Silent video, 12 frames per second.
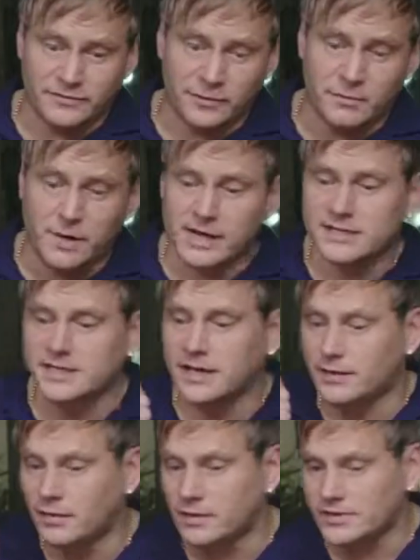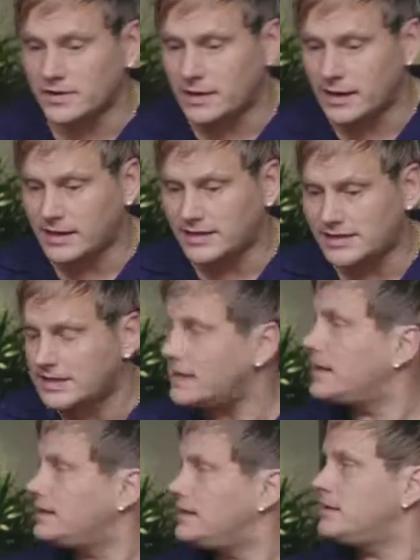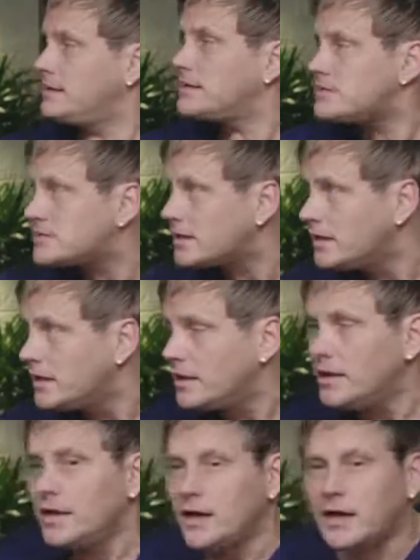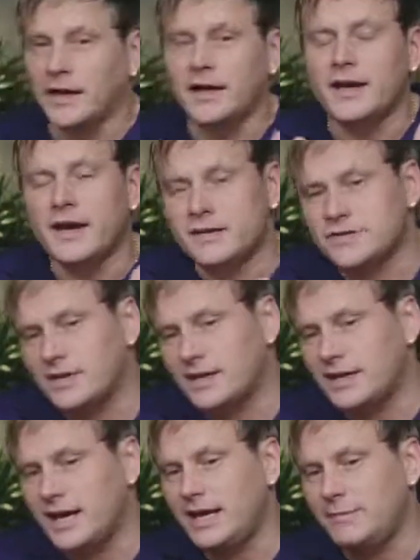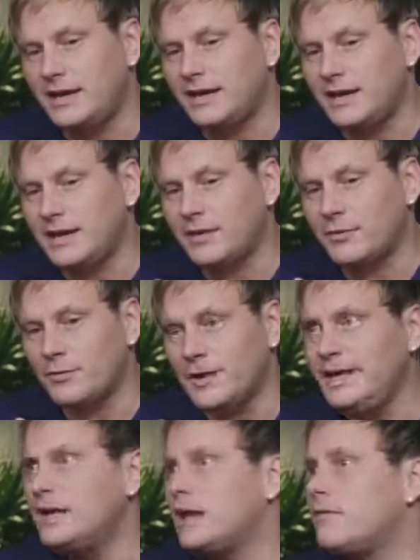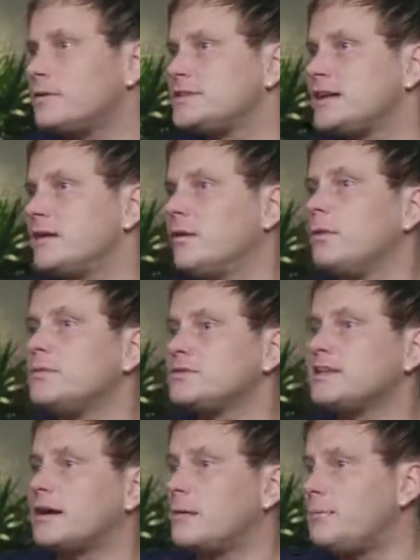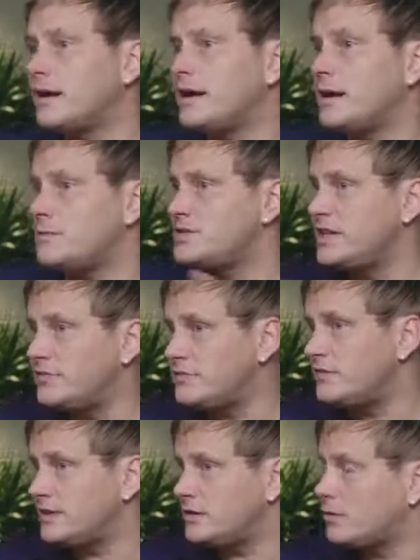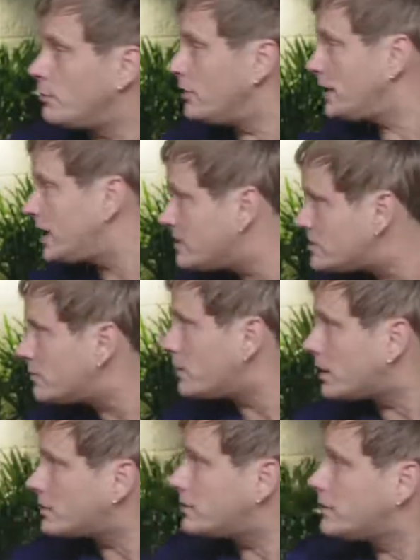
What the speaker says: from my side also, like I said, 19 years. And I actually came in a real, I would say, almost like a paradigm shift with the communication part.